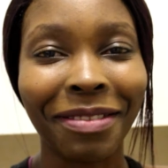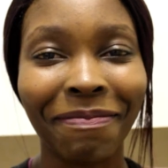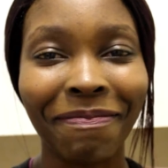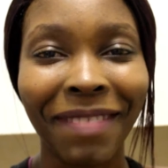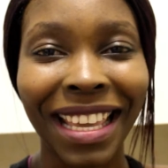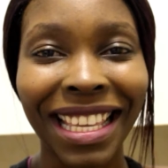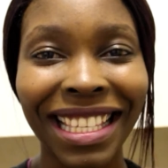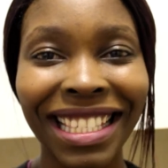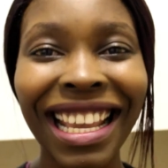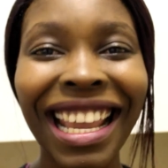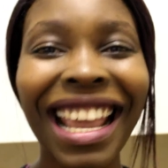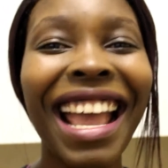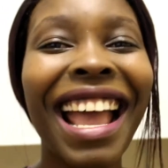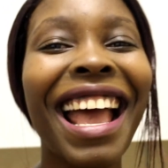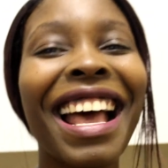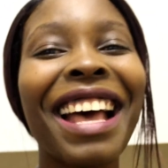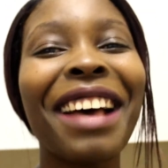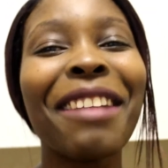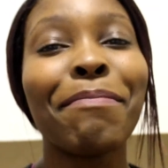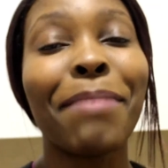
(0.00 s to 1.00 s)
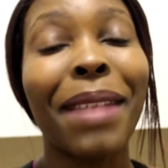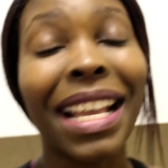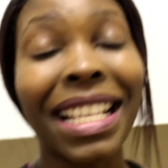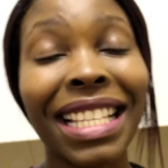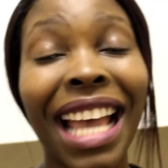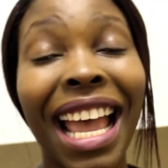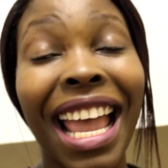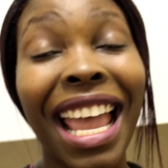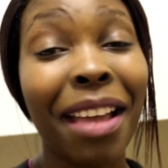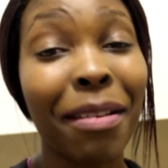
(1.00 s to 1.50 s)
amazing, but
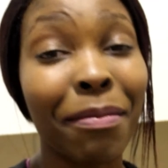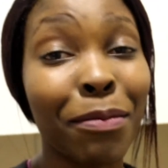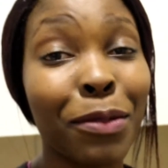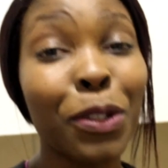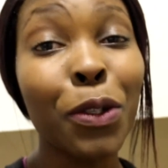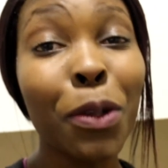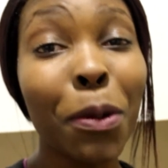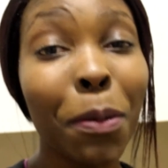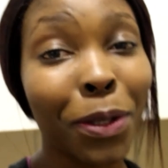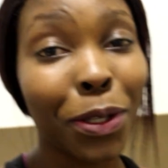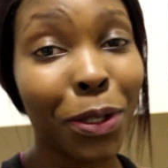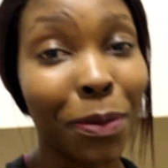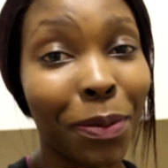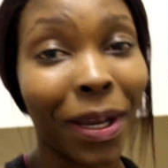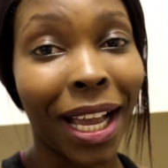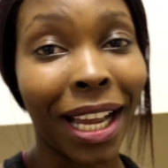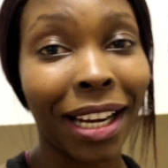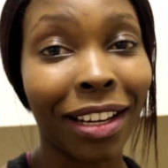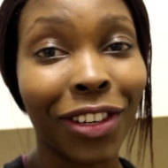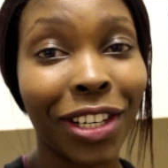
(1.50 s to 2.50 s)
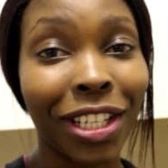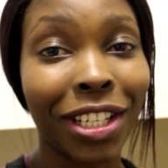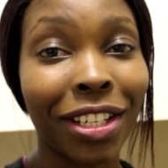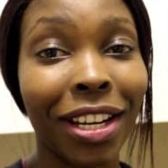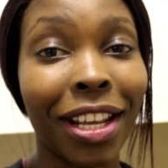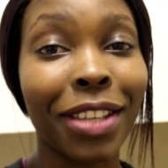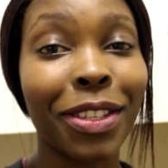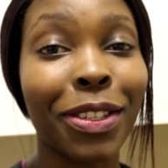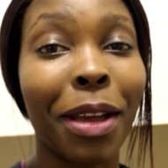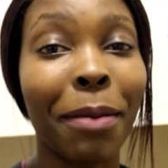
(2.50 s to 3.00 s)
I am super hungry
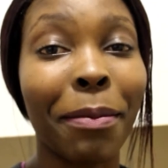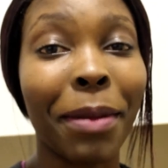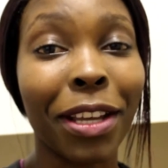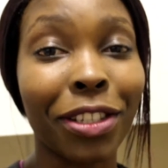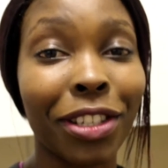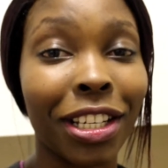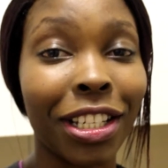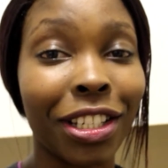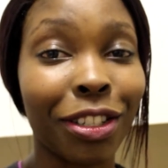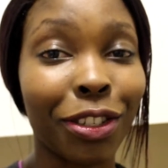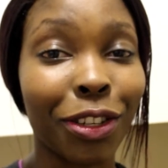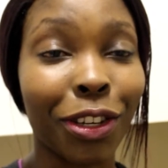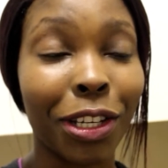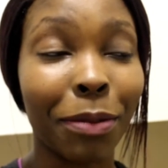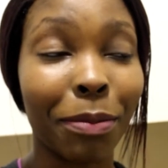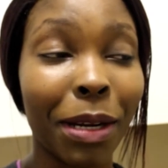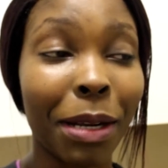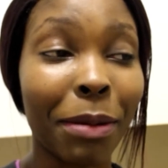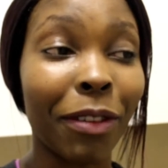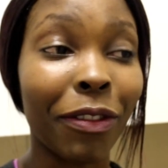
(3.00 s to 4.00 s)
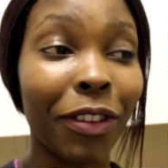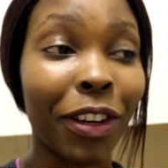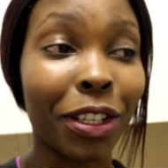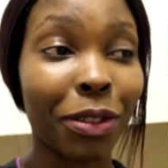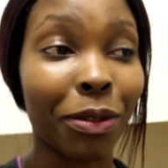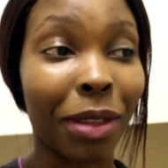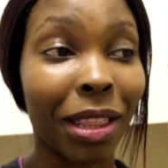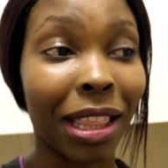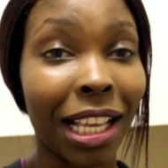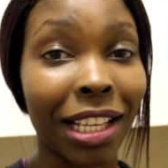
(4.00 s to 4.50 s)
today, so I'm actually just going to break my
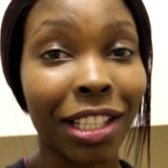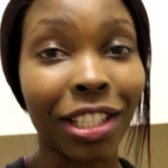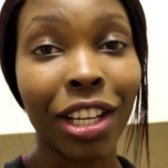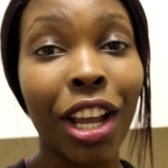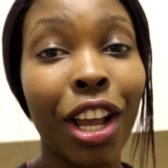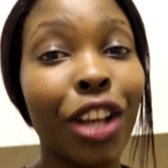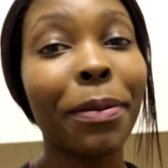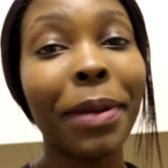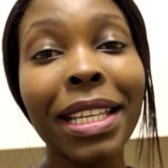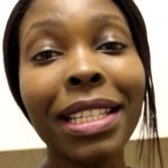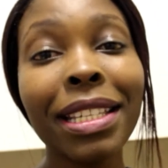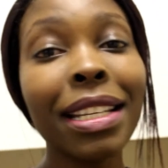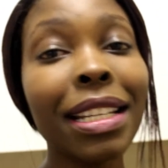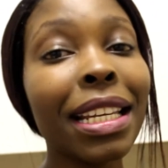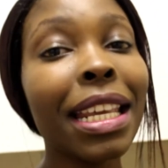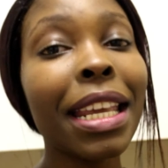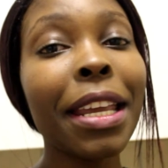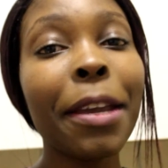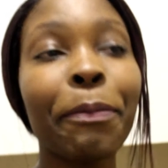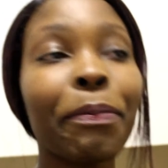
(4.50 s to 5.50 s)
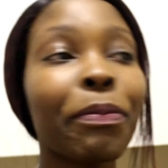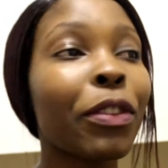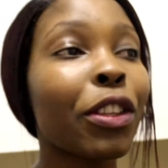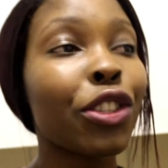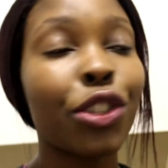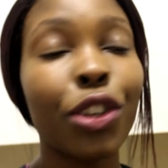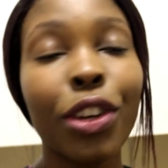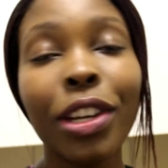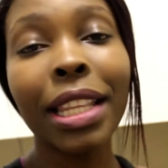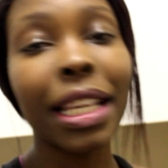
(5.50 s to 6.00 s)
fast with lunch. Basically,
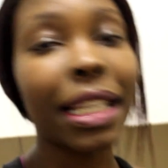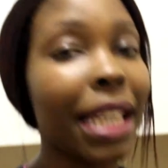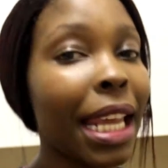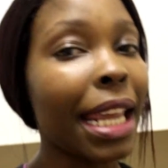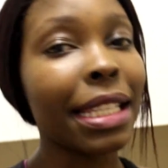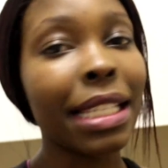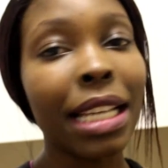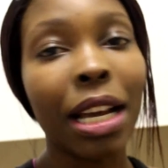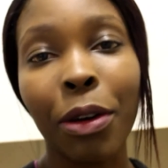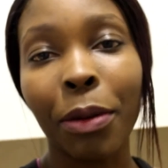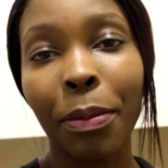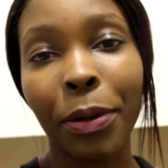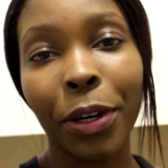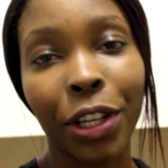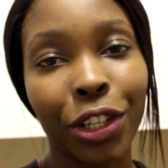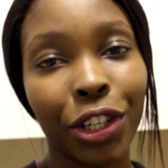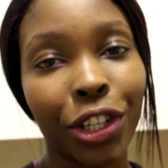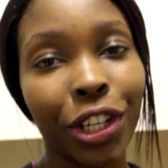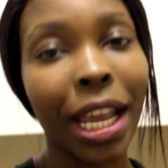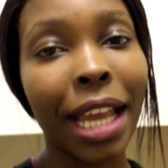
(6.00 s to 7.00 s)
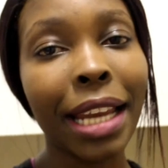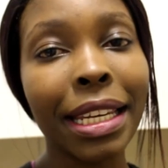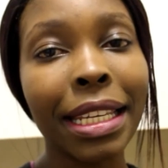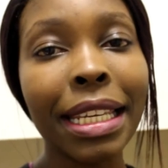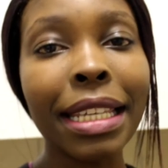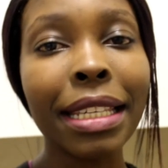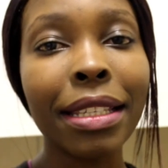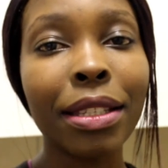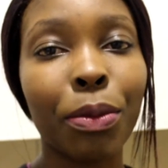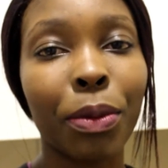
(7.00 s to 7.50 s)
during that 8-hour period, you can
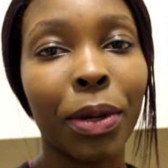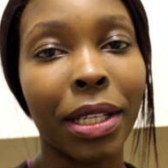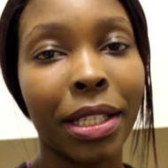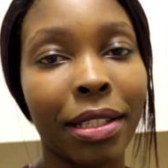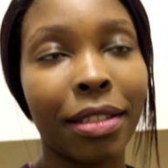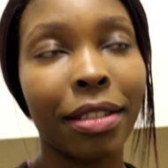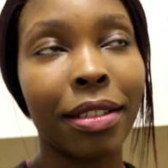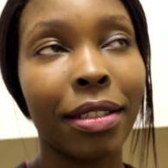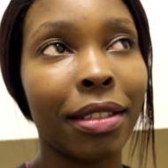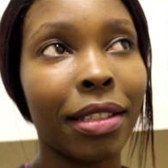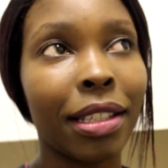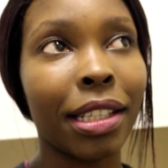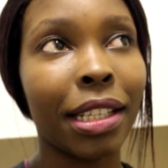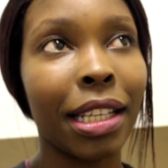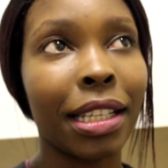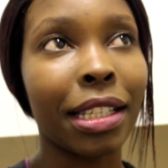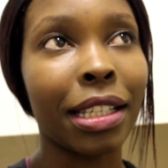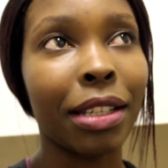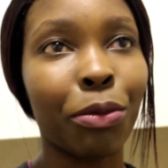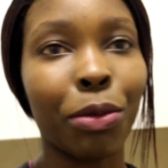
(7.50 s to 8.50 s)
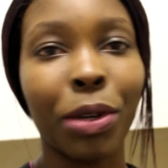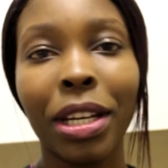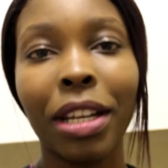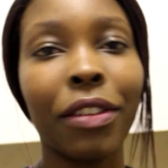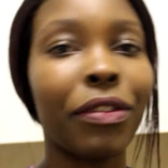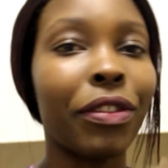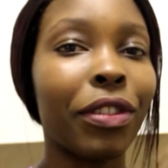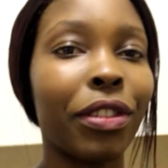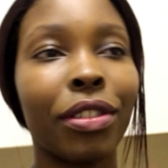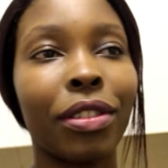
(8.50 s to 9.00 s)
eat in
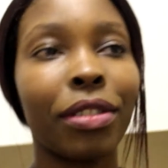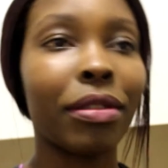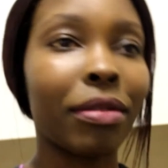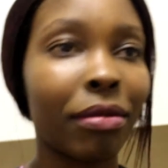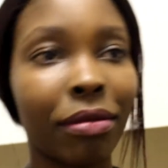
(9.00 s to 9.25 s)
whatever